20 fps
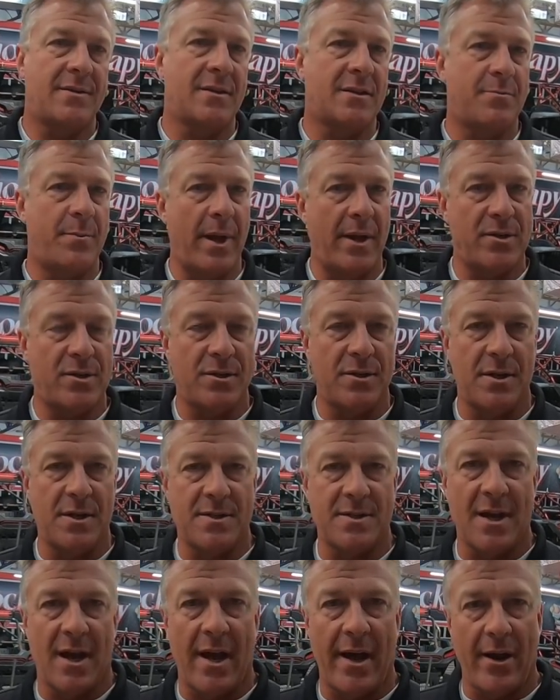suspension
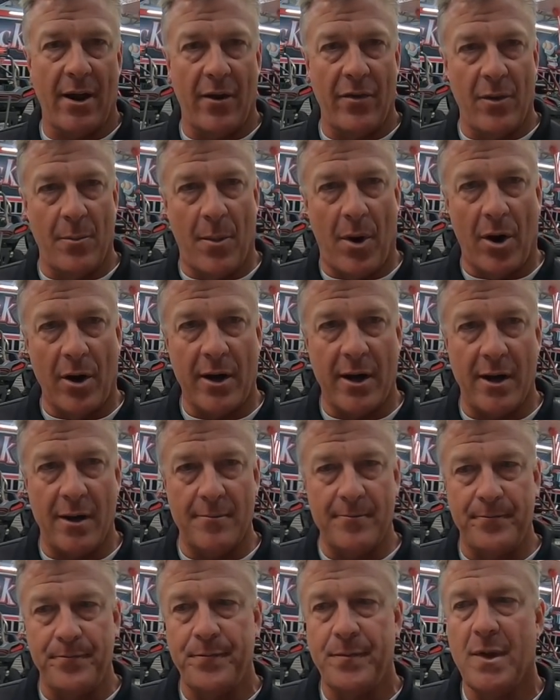design on the
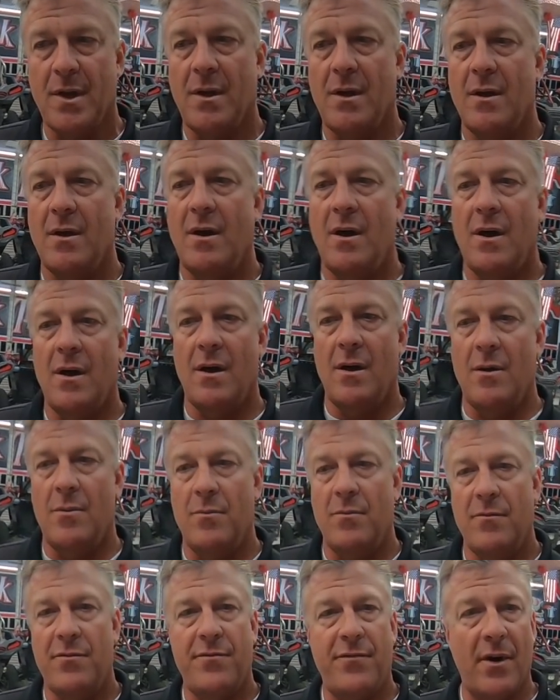market,
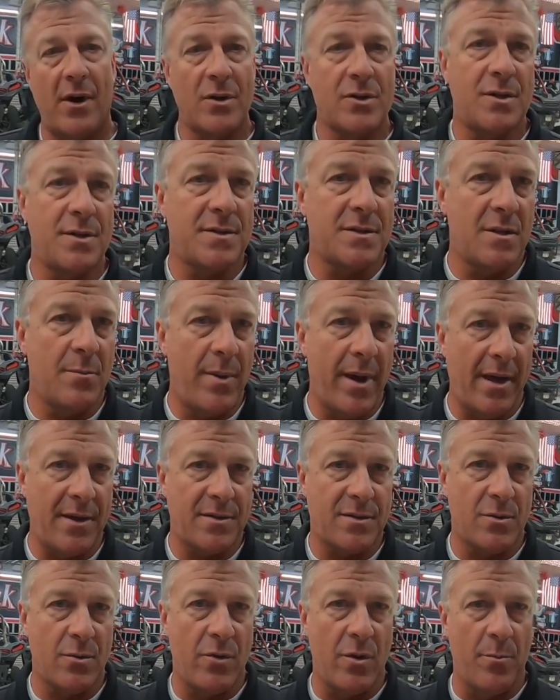um, functions the
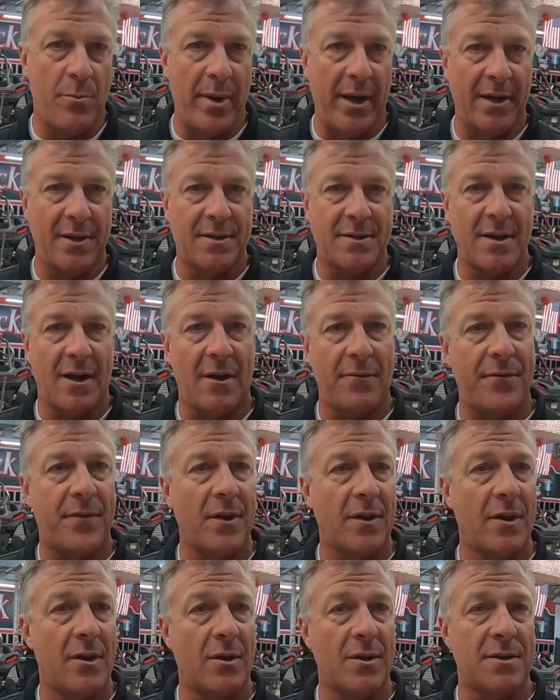best through the big stuff,
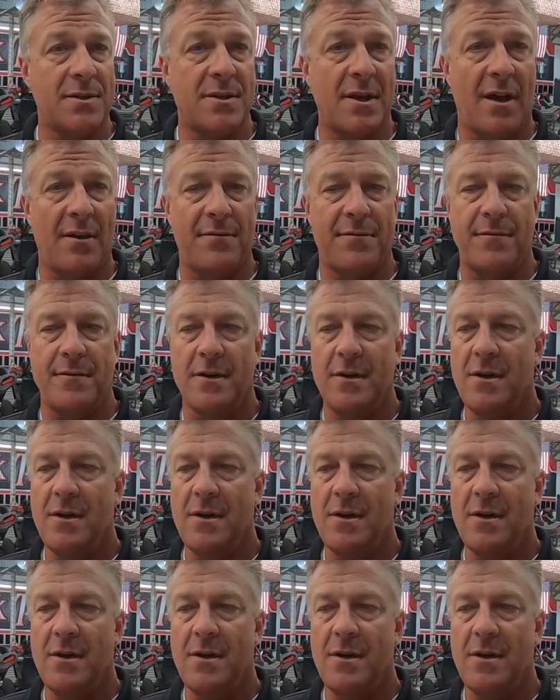the little stuff.